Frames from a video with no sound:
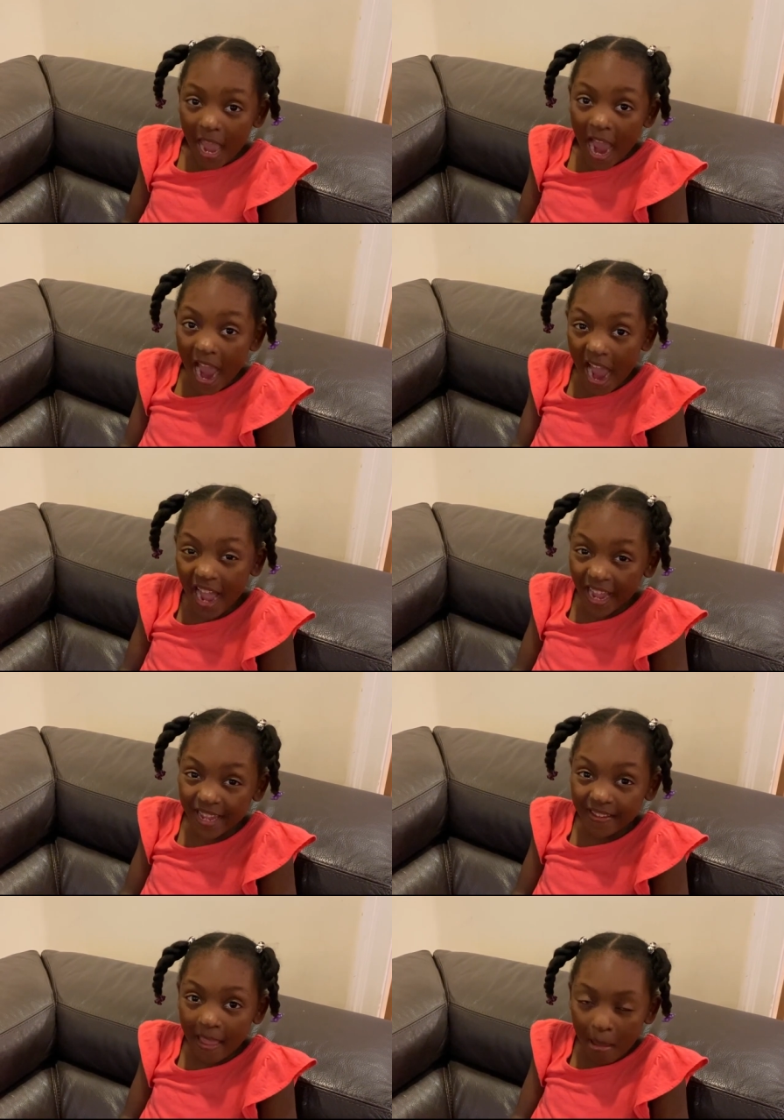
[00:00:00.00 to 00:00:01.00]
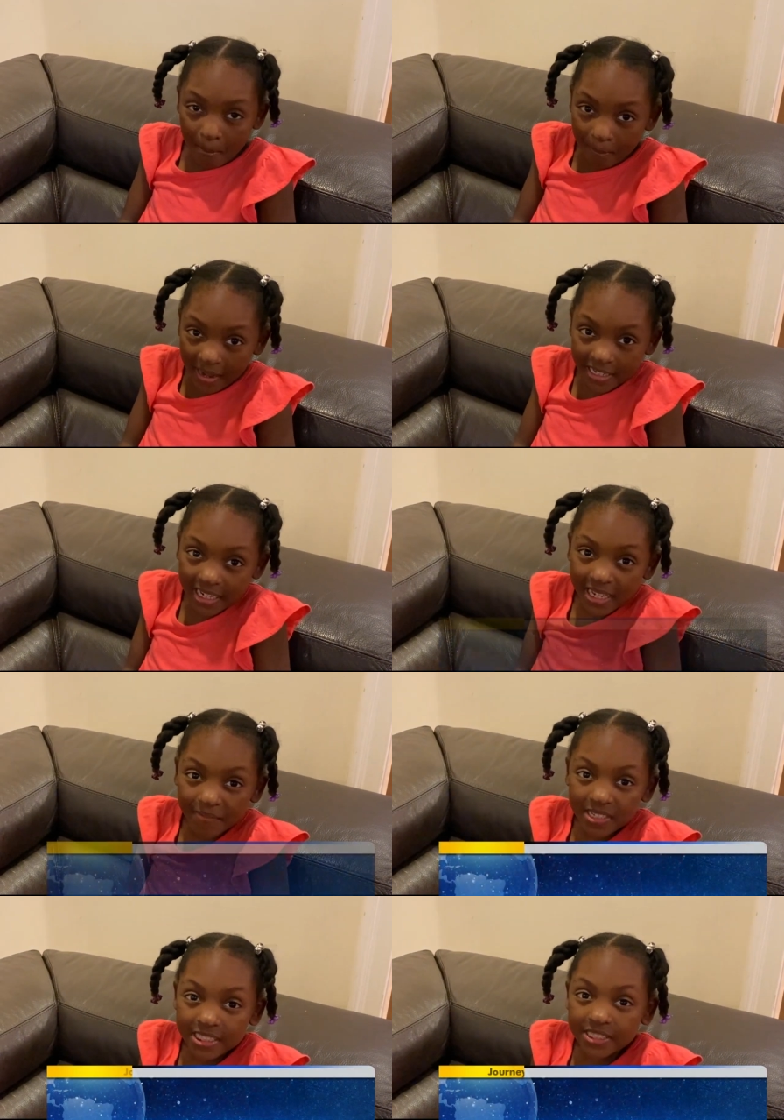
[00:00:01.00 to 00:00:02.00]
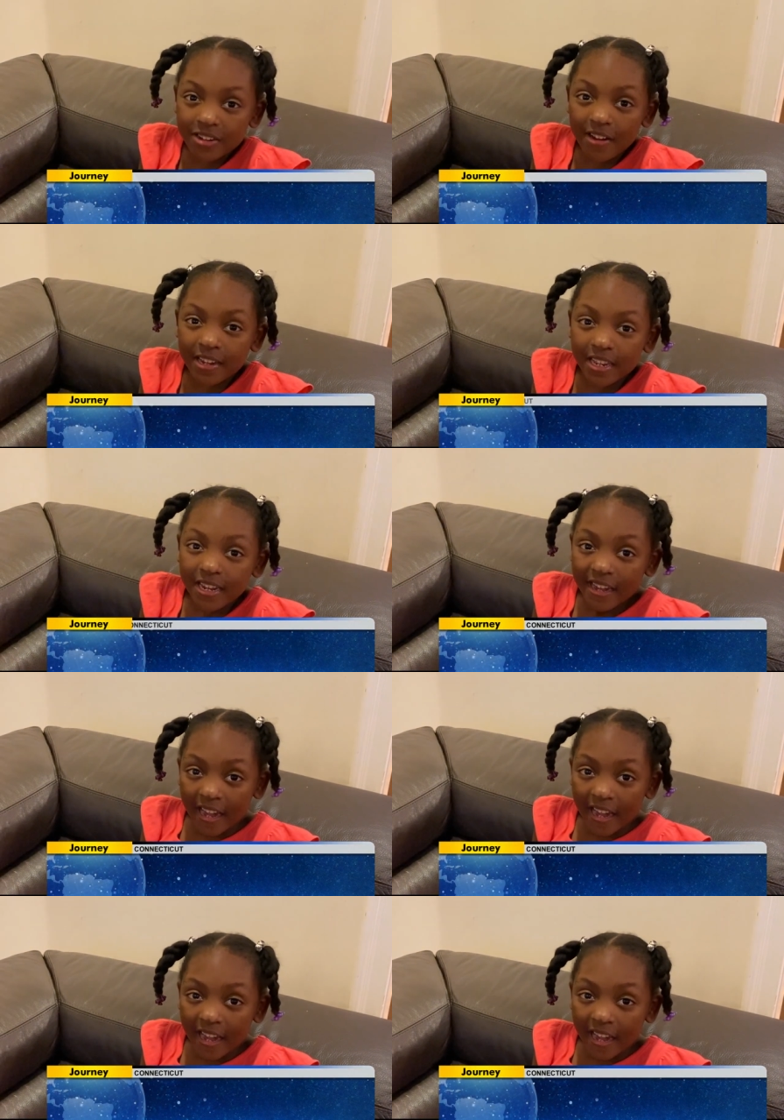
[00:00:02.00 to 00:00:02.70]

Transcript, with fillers: Hi, my name is Dirty.